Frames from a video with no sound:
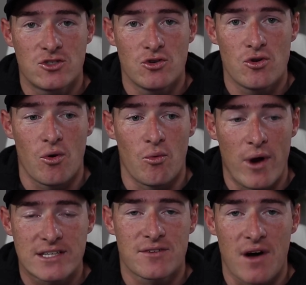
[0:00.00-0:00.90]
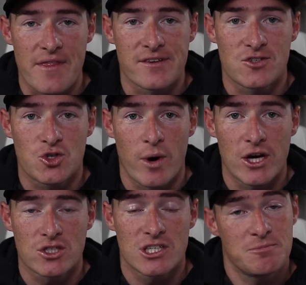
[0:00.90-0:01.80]
to rectify the
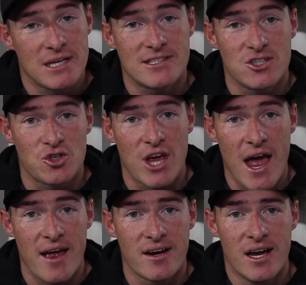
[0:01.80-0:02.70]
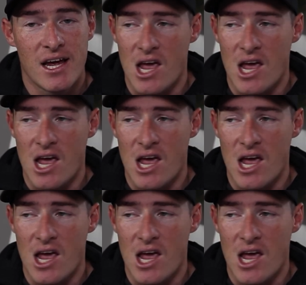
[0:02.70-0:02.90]
situation as best as you can.